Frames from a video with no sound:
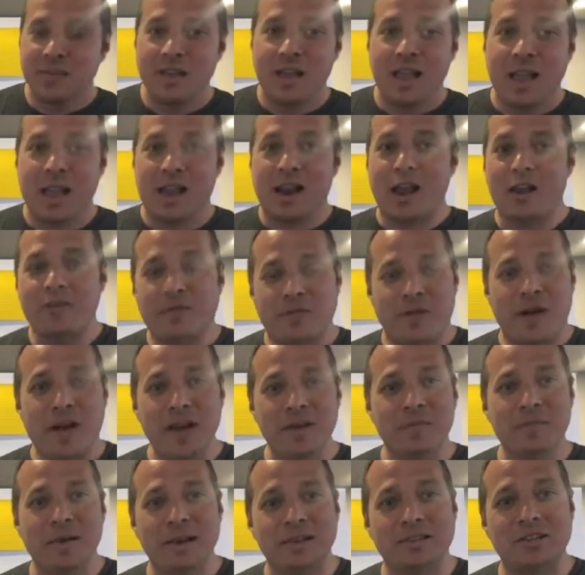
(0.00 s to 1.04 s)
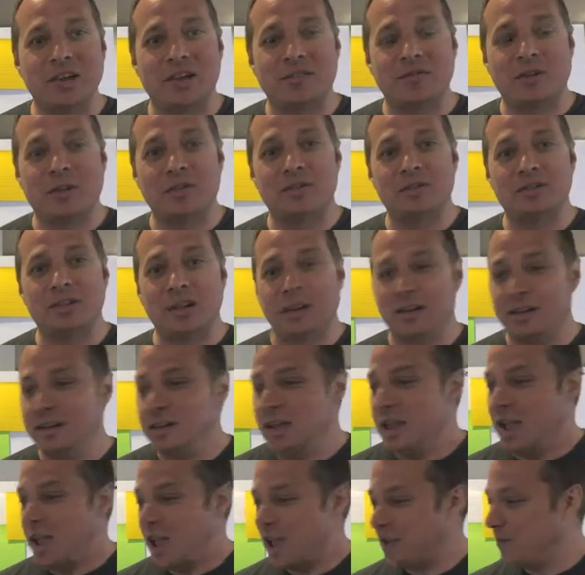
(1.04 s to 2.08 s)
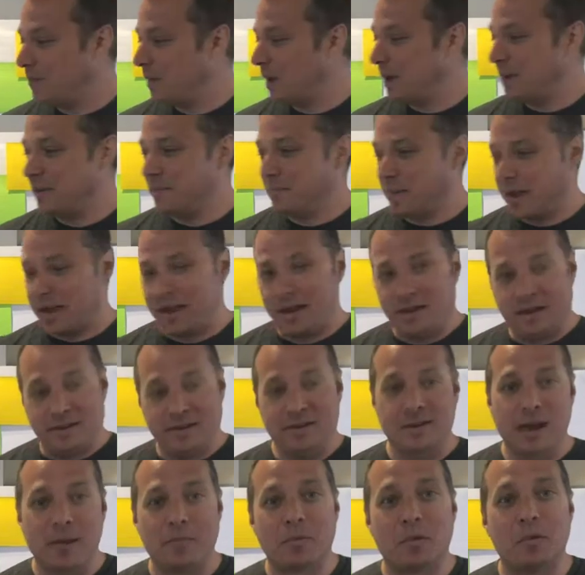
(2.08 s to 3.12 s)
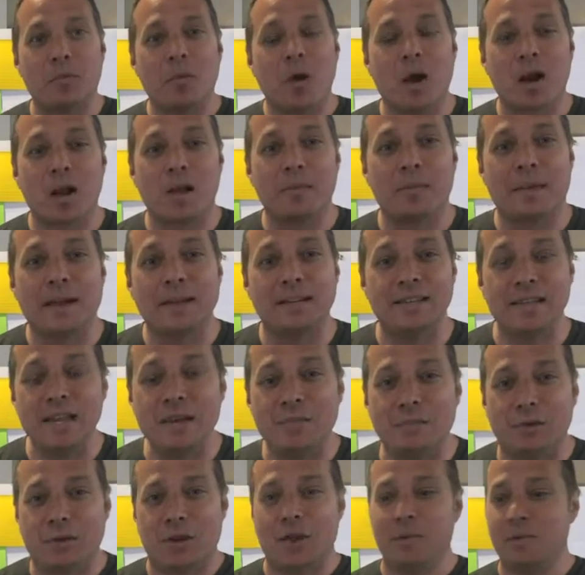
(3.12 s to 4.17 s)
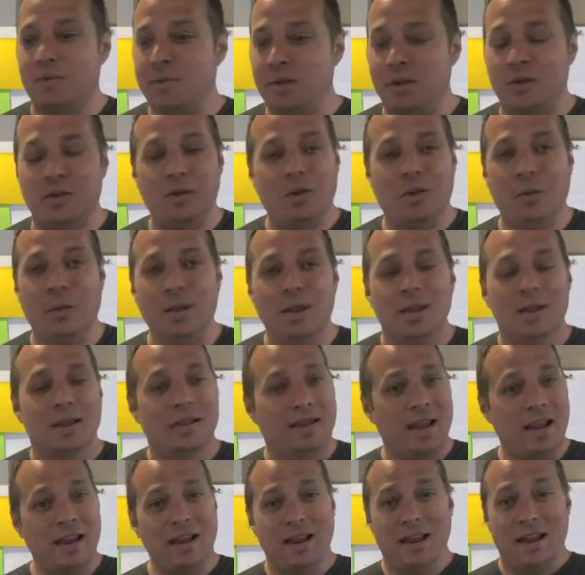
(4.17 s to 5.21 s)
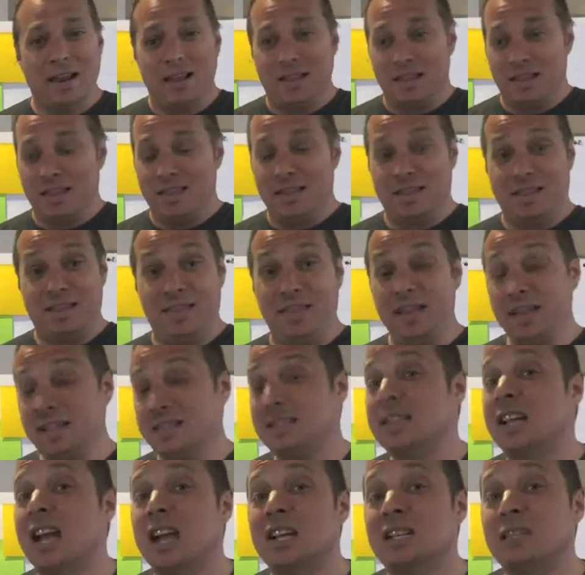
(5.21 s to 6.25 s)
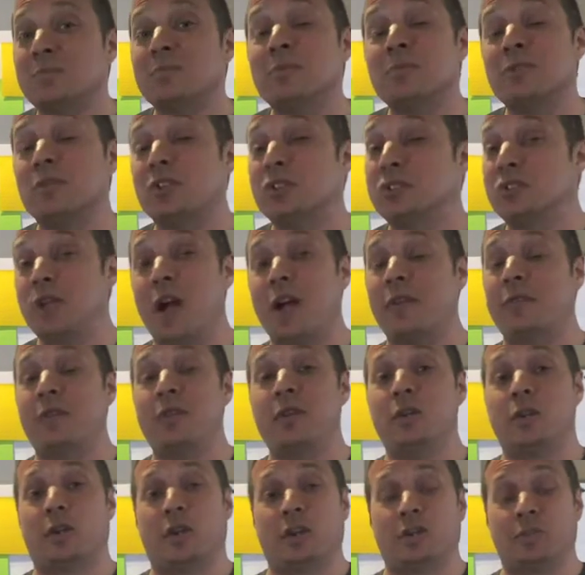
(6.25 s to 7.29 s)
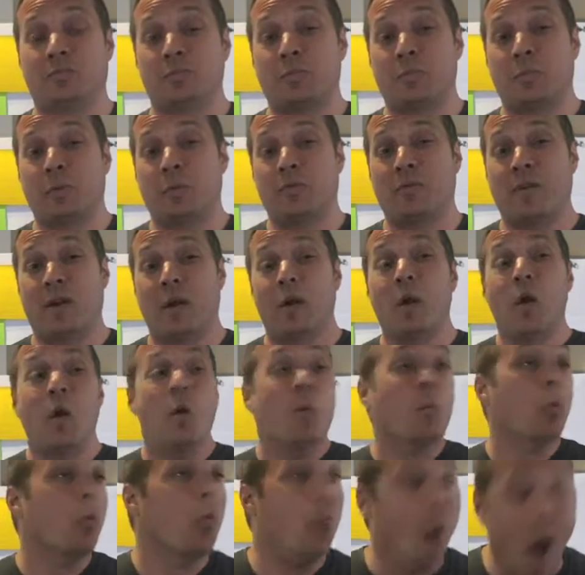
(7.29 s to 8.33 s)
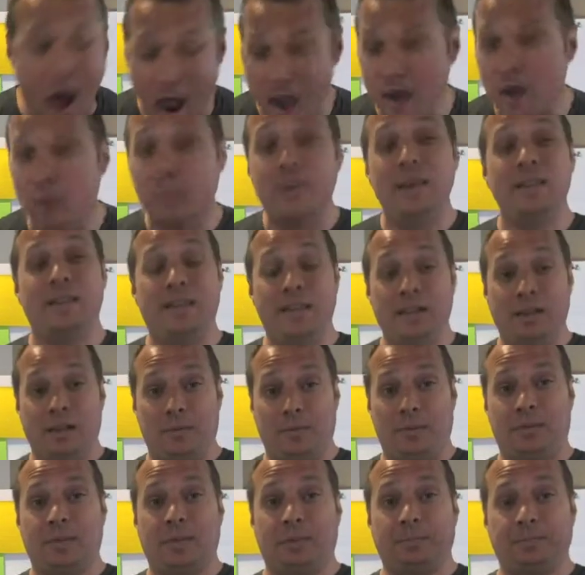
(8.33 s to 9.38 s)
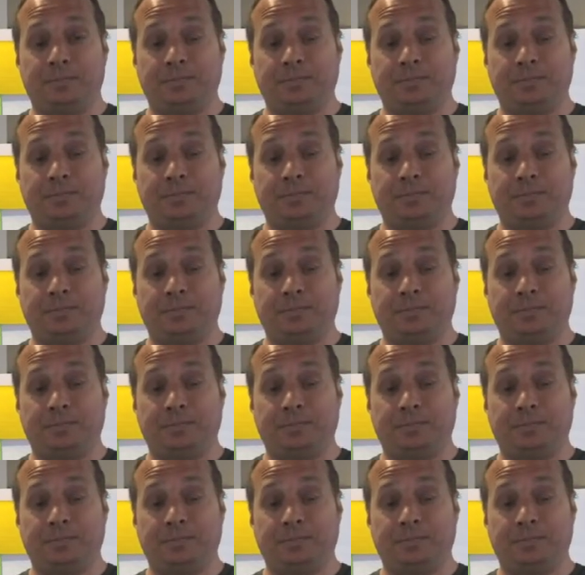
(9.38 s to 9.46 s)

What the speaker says: And I'd find myself all of a sudden, and my number one on my team would come to me and go, you know what, Dan, this customer does not fit your customer profile. Why are we dealing with them?